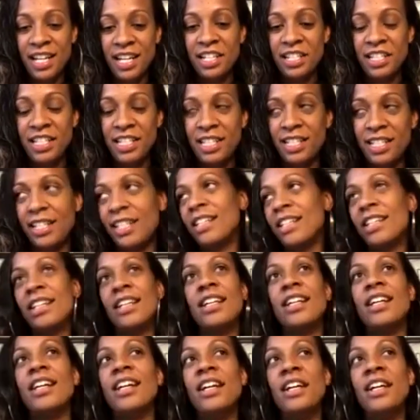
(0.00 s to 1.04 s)
to
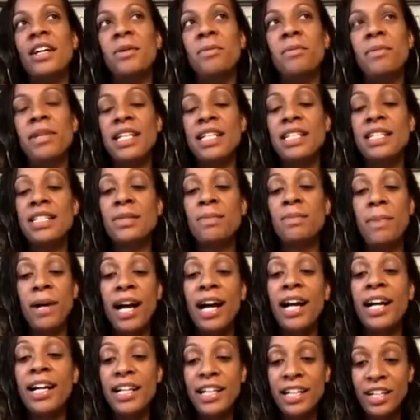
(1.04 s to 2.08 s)
um,
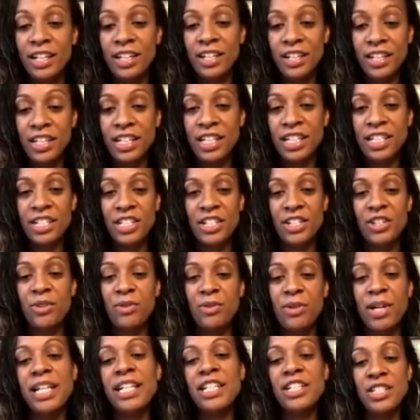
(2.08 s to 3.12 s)
inspire a
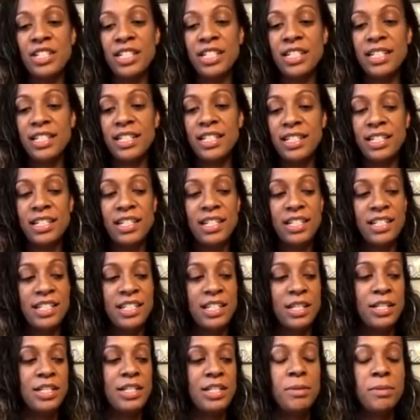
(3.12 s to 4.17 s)
generation to
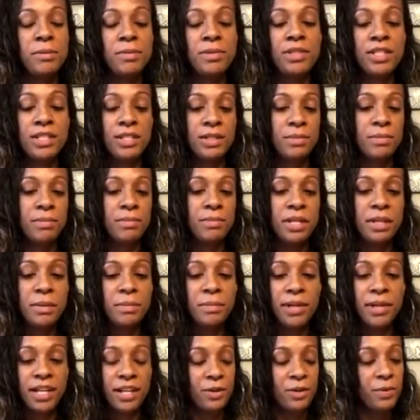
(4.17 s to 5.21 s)
do to be
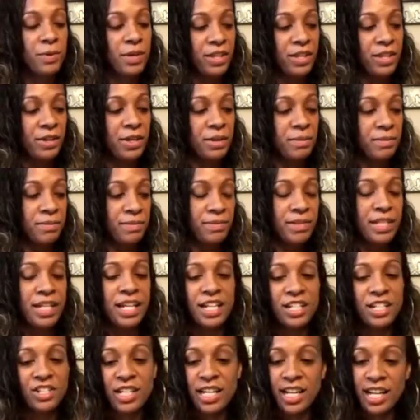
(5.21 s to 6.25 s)
better, whether I'm
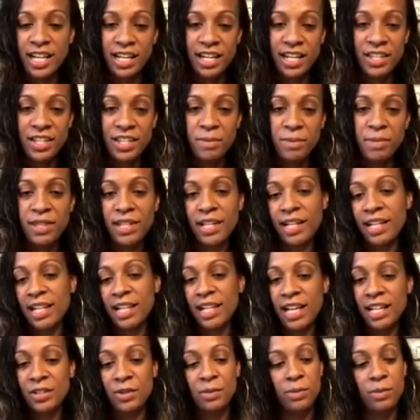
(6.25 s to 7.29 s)
educating them in the
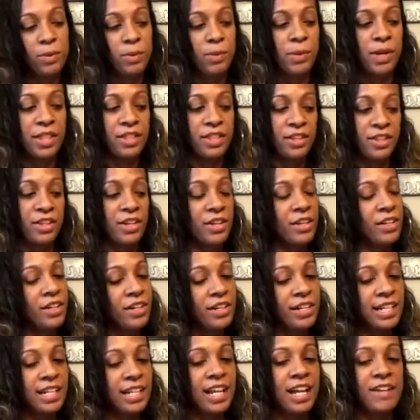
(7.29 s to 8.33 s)
classroom or whether they're
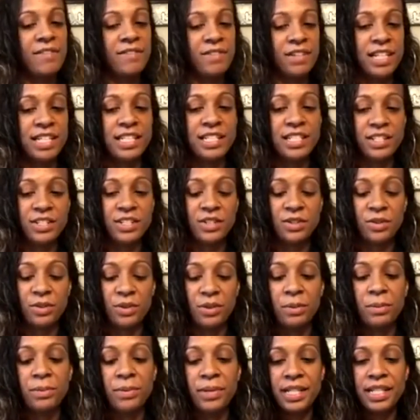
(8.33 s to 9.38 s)
learning life lessons through the
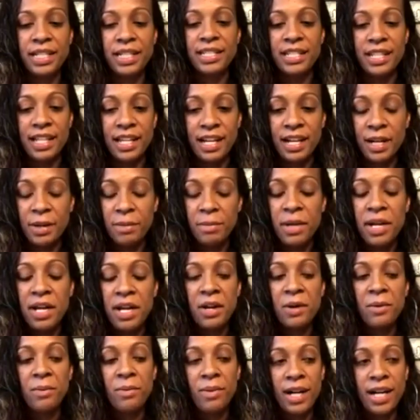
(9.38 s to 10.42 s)
books that I'm
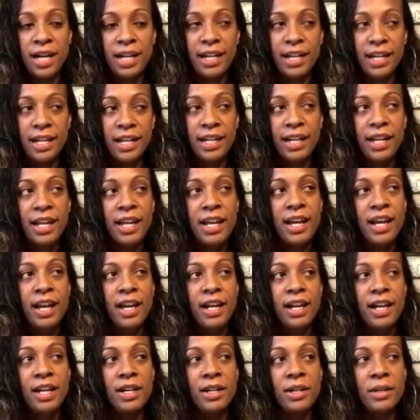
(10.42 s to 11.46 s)
writing.
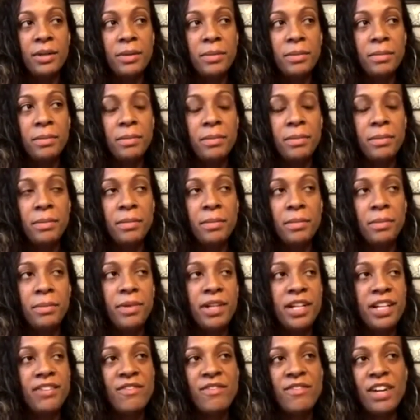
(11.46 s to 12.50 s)
Um, but
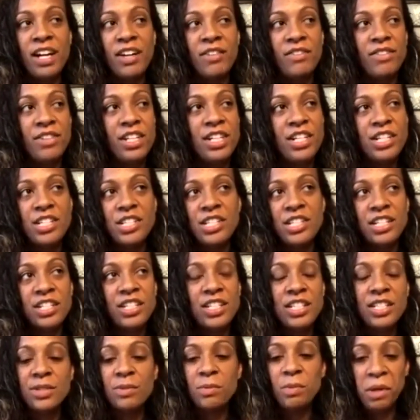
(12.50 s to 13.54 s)
in five years, I
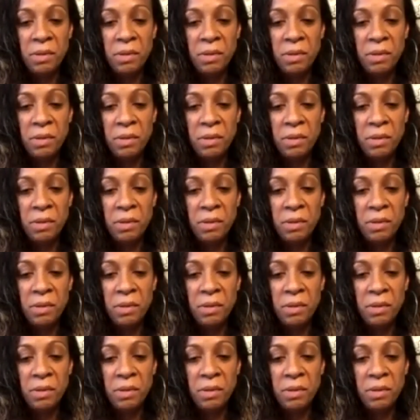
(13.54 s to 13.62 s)
just want